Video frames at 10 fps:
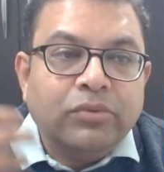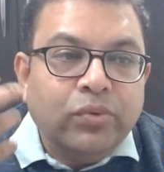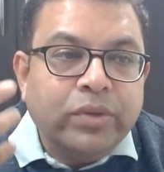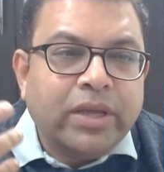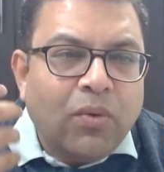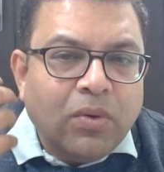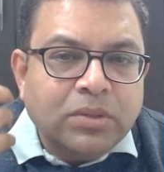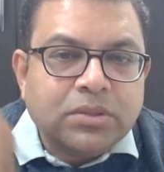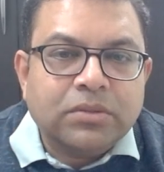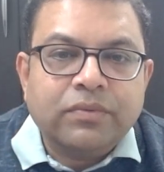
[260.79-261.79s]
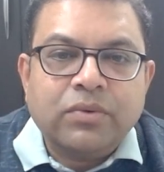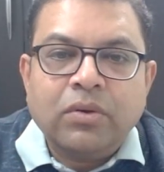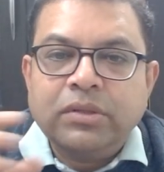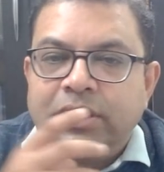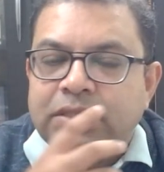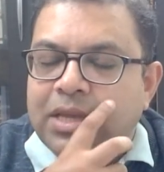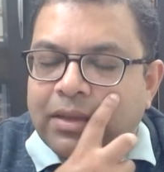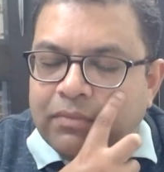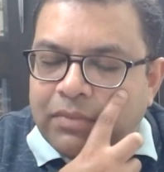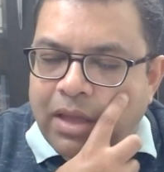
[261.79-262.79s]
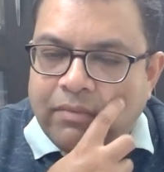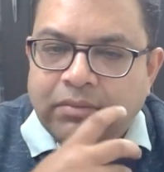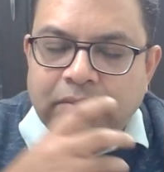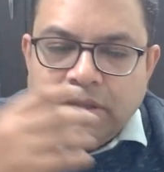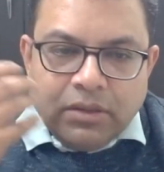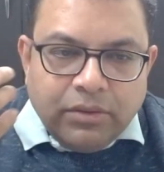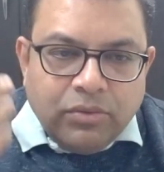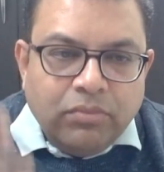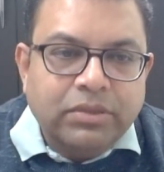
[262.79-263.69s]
doing all sorts of wrong things like having you know